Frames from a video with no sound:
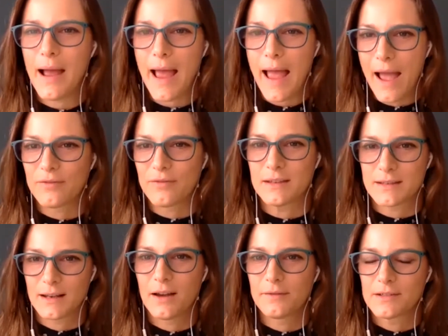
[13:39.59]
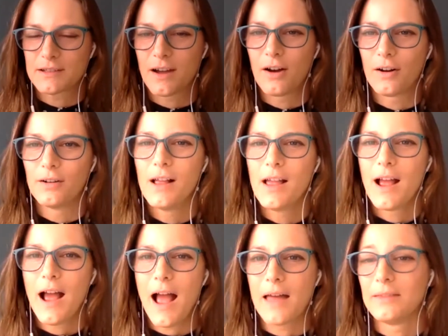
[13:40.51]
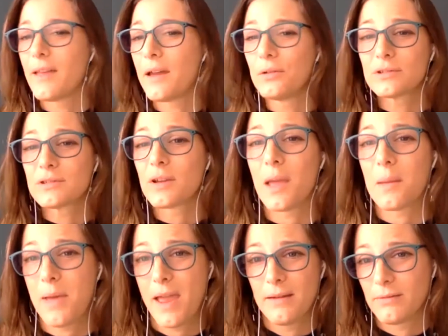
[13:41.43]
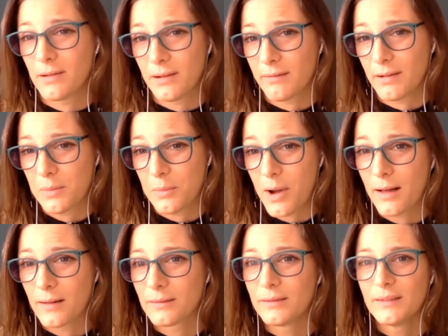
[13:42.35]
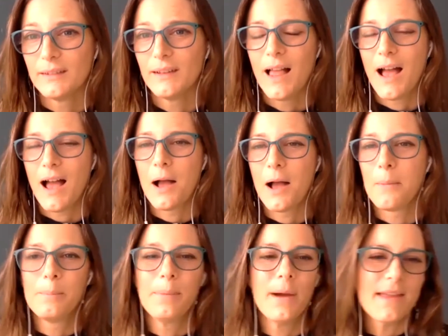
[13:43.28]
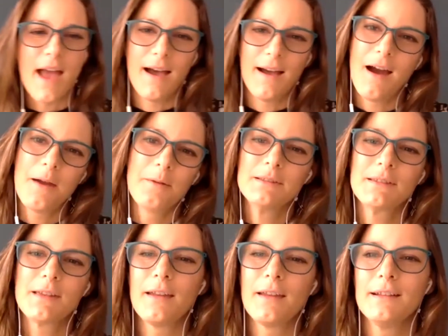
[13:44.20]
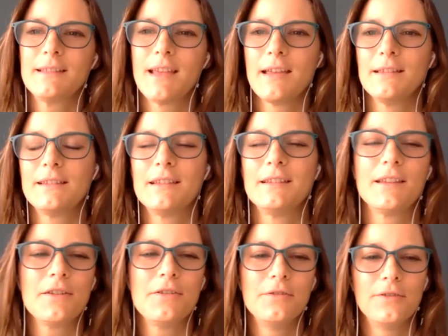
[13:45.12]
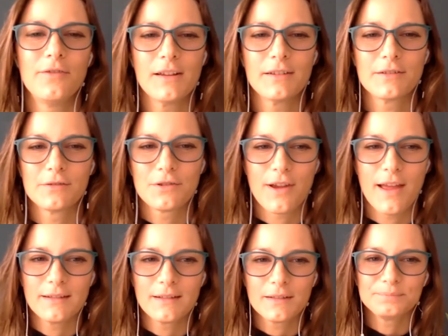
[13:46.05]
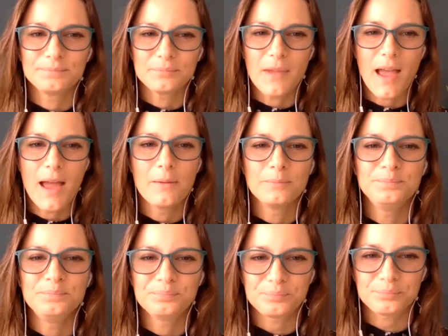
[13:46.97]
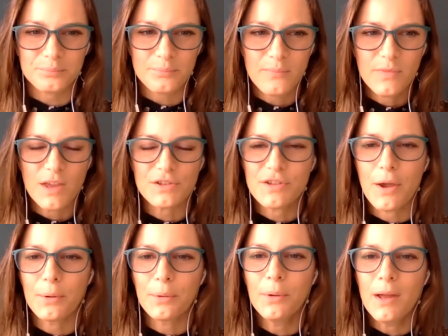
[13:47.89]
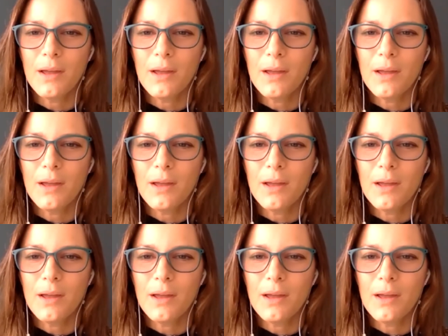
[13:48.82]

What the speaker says: have this lifestyle, and they also get paid really, really well. But yeah, I would certainly say this is a universal trend. So